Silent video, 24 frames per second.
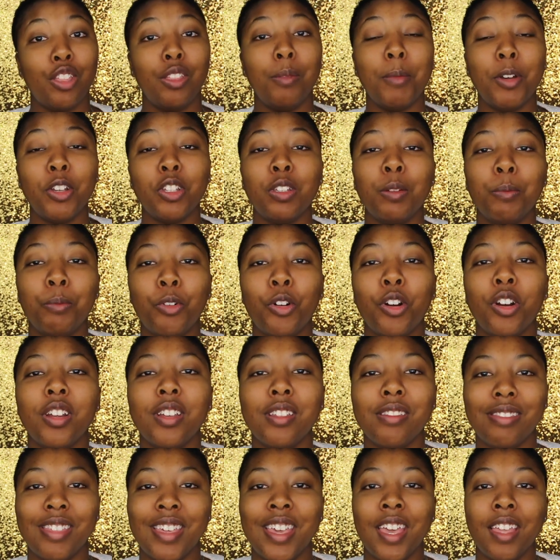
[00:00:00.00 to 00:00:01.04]
The most
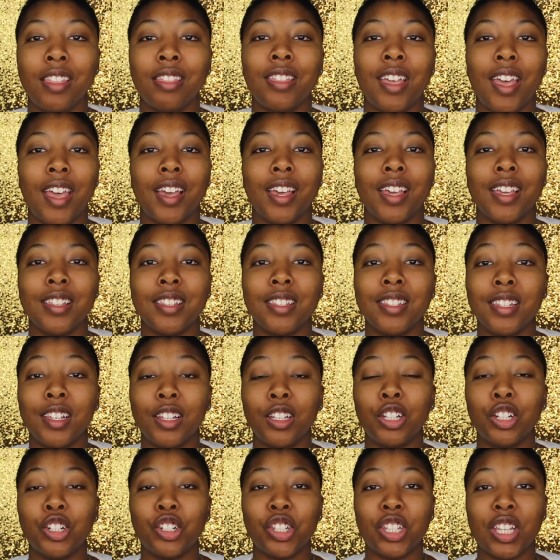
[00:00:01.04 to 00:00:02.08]
important thing that
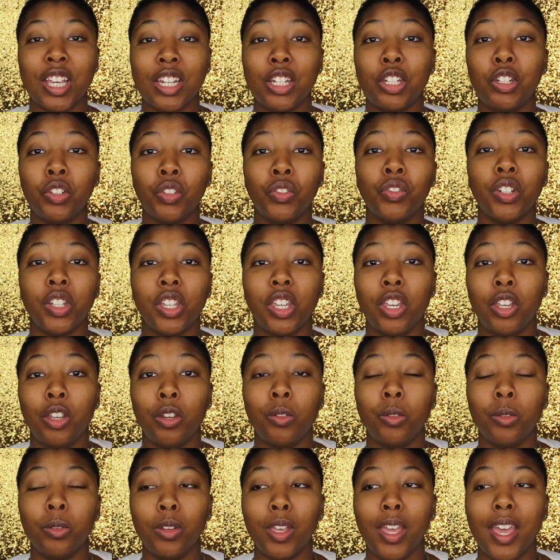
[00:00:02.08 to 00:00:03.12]
concealers can do for
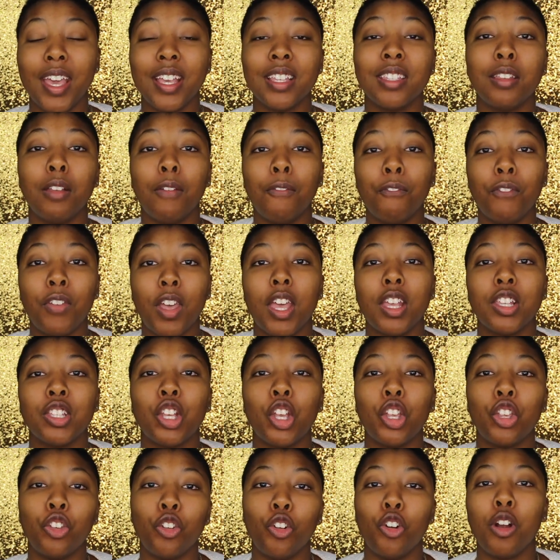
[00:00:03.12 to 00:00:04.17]
you is to fix
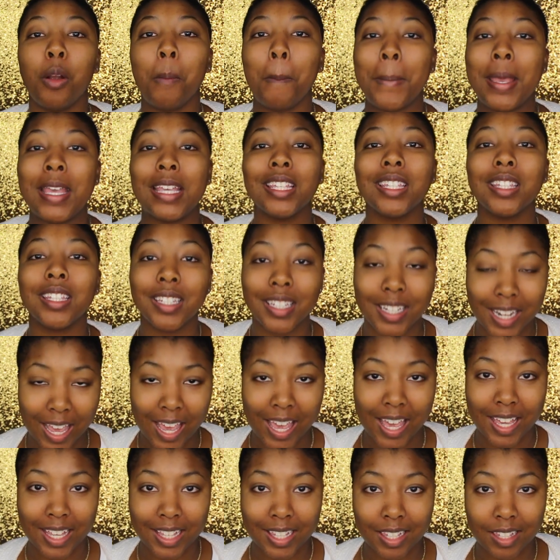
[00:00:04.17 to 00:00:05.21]
your
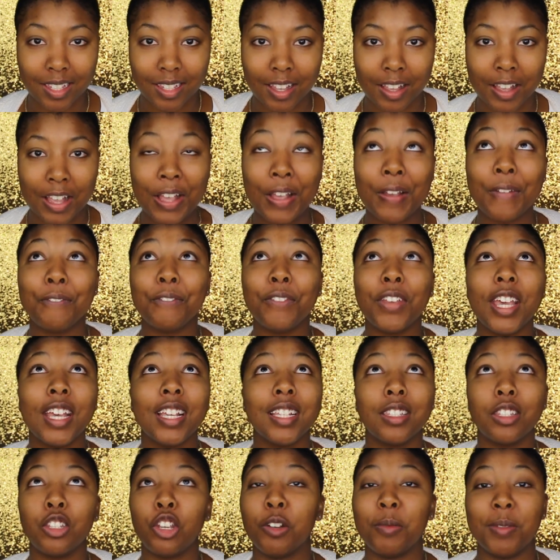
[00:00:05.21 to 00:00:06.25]
mistakes.
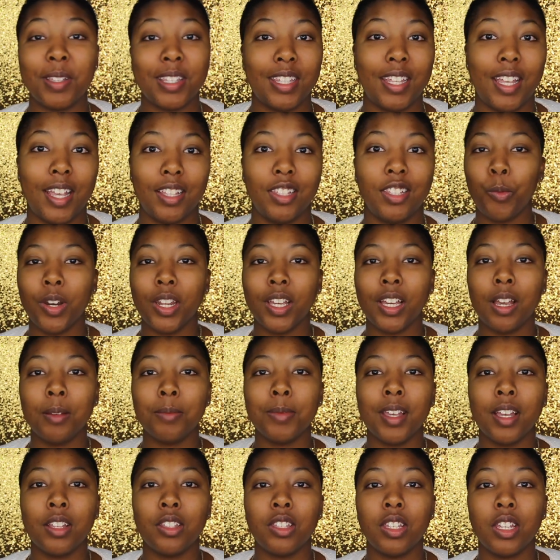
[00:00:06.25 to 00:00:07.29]
Fix your mistakes. When it comes
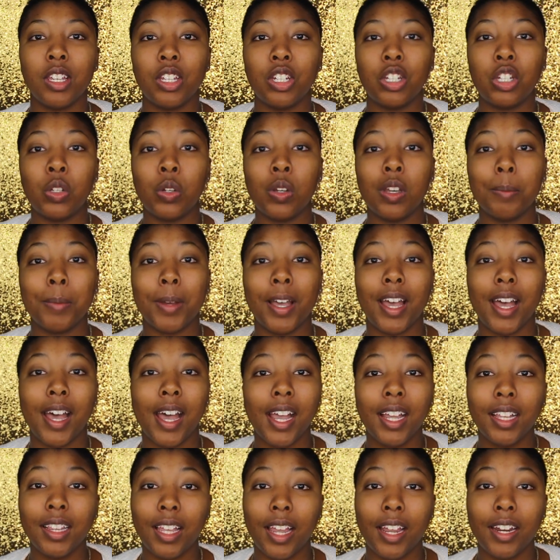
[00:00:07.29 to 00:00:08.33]
down to doing my
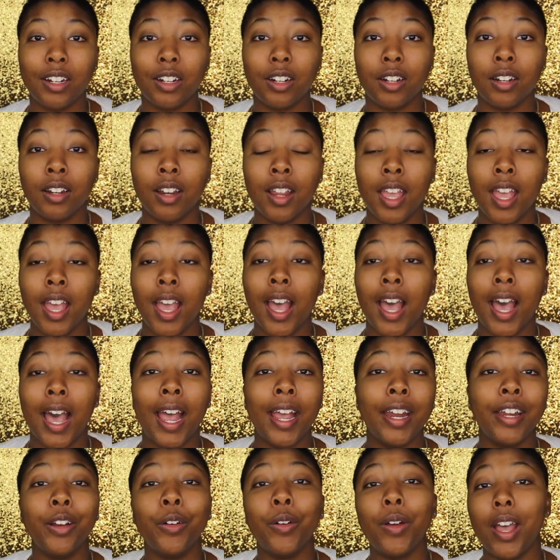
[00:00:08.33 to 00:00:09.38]
eyeliner,
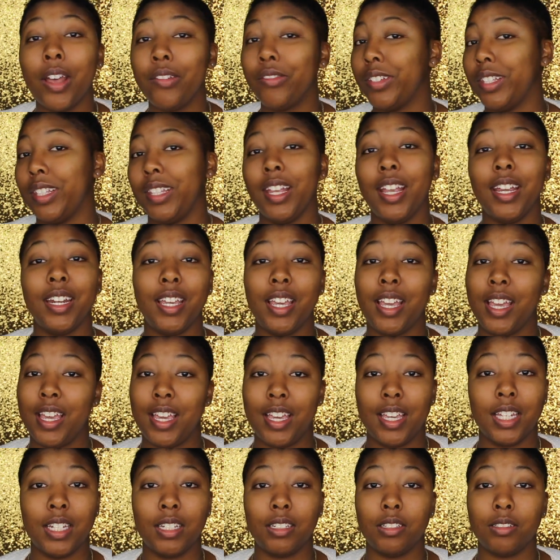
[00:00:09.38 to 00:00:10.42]
I don't have a steady
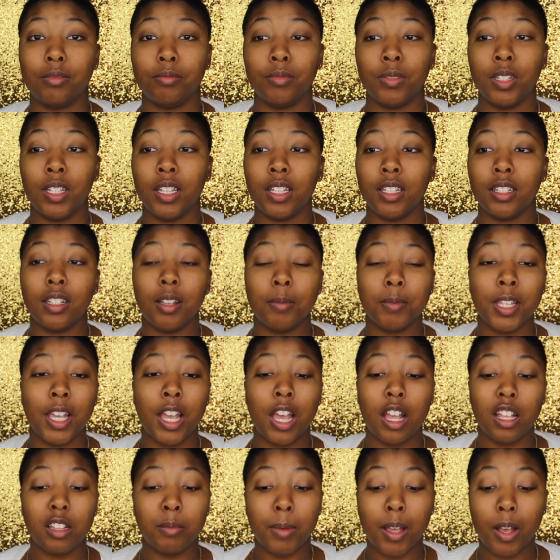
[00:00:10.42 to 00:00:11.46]
hand.
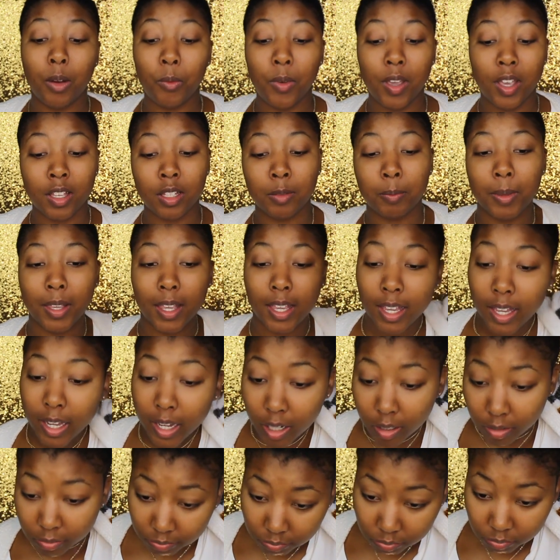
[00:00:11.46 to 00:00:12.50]
Sometimes my wings be
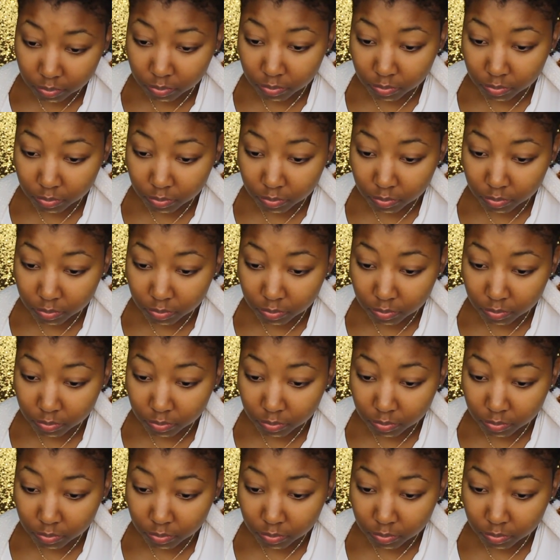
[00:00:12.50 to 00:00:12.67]
here,